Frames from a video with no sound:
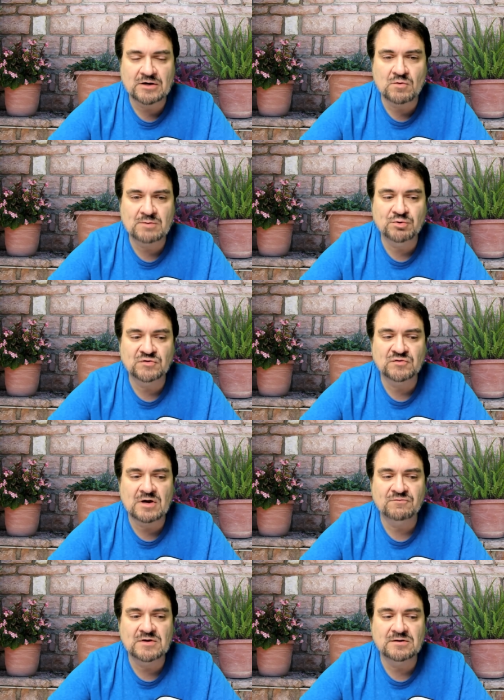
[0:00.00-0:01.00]
I don't want to put
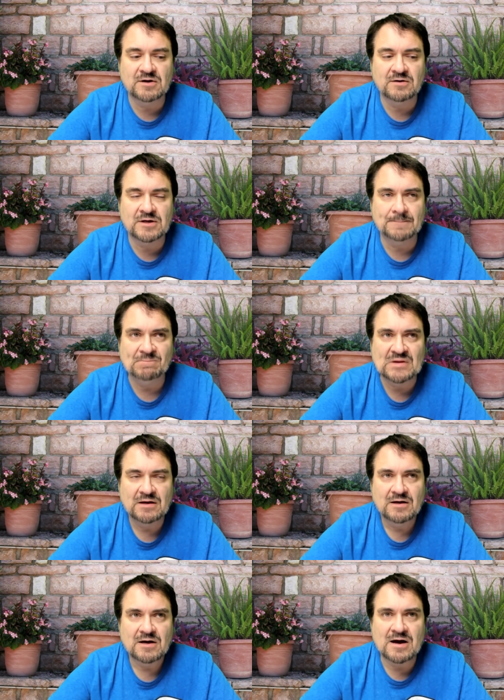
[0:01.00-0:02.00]
stuff in there that
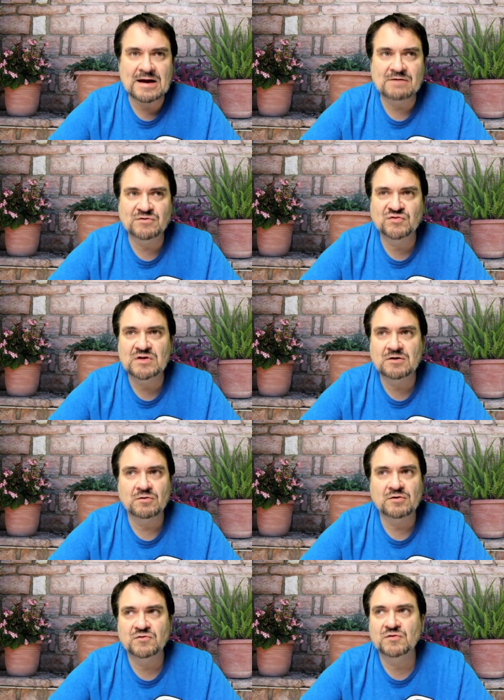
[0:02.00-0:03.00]
I haven't seen
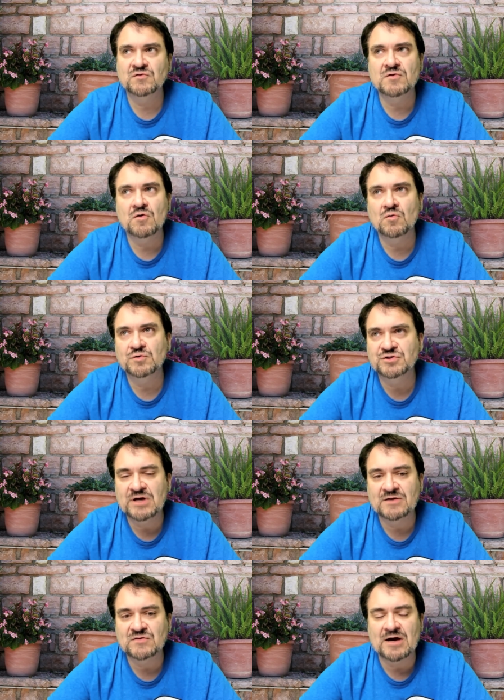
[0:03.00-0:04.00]
her. There's just no chance.